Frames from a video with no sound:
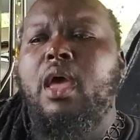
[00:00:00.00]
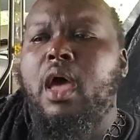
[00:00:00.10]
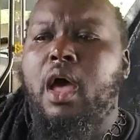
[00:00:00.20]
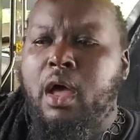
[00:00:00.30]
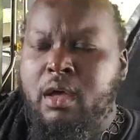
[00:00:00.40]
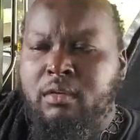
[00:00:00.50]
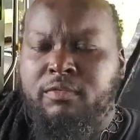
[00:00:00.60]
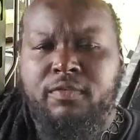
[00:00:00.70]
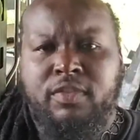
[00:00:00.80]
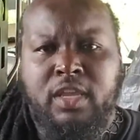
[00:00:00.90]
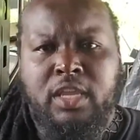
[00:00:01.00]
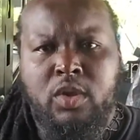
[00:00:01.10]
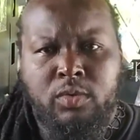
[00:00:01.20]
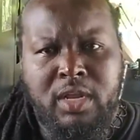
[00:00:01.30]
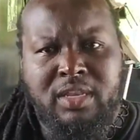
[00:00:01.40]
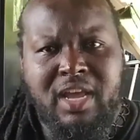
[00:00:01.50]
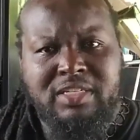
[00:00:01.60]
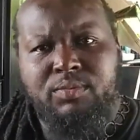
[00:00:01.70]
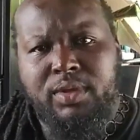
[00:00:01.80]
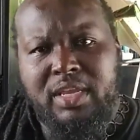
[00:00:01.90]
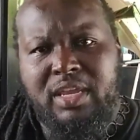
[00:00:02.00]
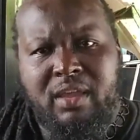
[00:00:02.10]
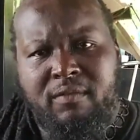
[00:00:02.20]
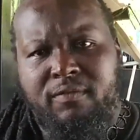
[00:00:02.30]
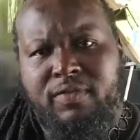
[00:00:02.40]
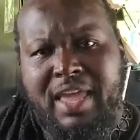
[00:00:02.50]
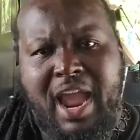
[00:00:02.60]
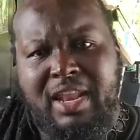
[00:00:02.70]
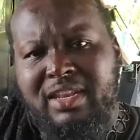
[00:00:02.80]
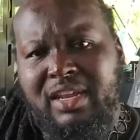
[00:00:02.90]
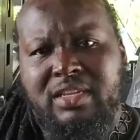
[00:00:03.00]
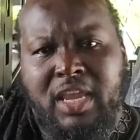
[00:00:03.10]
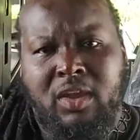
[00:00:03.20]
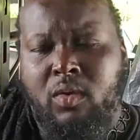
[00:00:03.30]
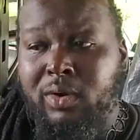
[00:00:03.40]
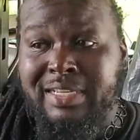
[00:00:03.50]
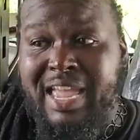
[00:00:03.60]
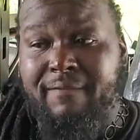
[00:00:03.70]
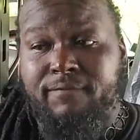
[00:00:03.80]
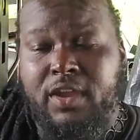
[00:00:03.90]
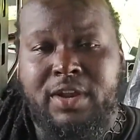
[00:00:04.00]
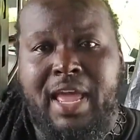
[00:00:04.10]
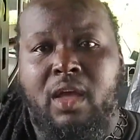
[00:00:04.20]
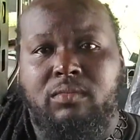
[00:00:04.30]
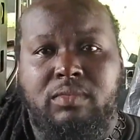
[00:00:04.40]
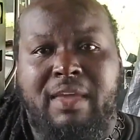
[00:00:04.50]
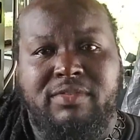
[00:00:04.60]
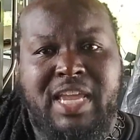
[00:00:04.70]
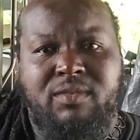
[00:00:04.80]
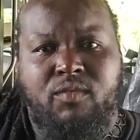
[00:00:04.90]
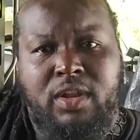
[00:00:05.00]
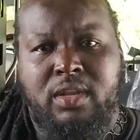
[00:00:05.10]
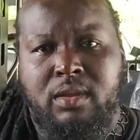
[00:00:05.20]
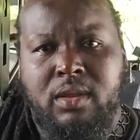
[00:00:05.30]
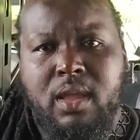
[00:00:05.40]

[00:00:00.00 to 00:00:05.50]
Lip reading: of the unit doesn't really give that kind of detail, or at least I haven't sat and read the